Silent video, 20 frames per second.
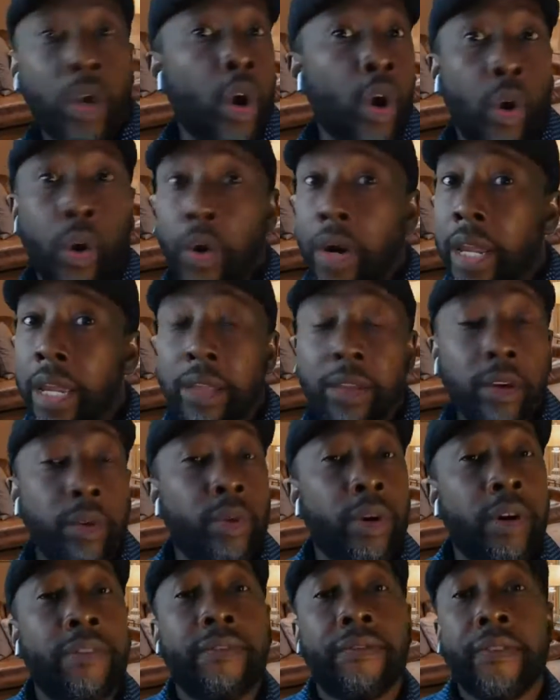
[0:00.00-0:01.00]
or either
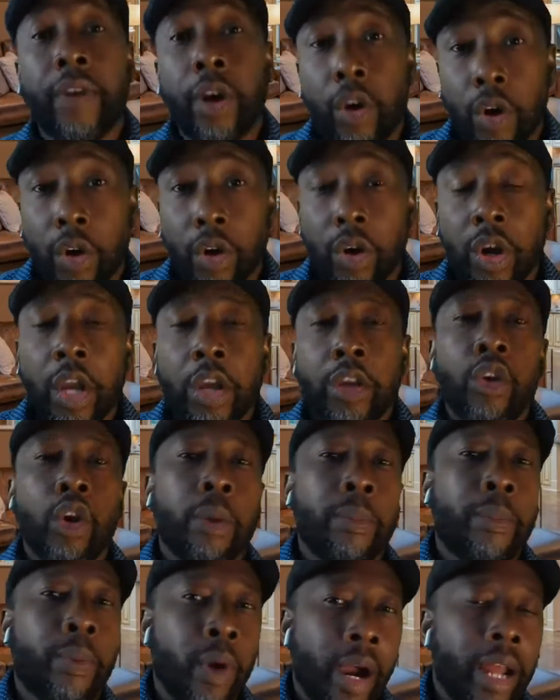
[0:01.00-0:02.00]
refer your
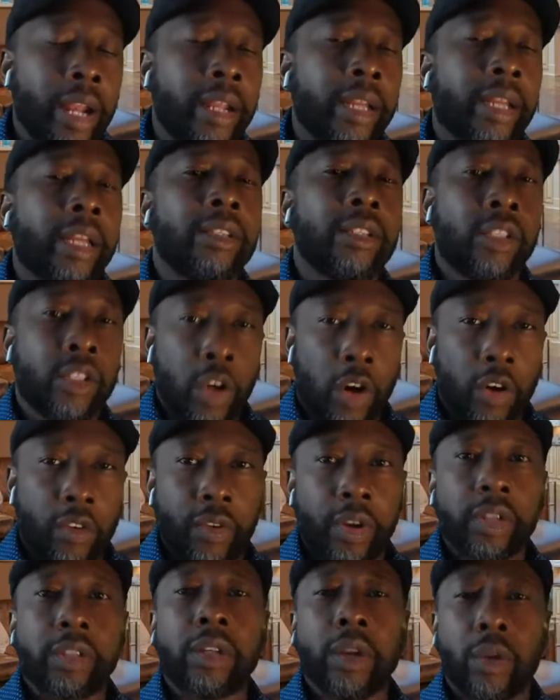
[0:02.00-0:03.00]
product and
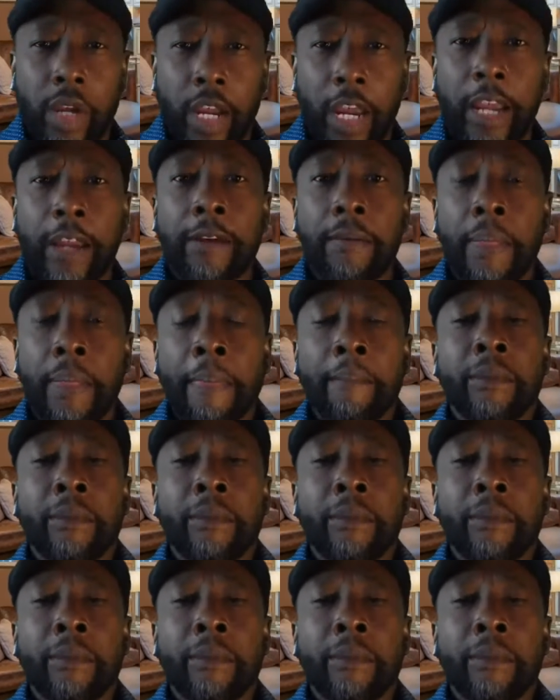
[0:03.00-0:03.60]
service. Okay.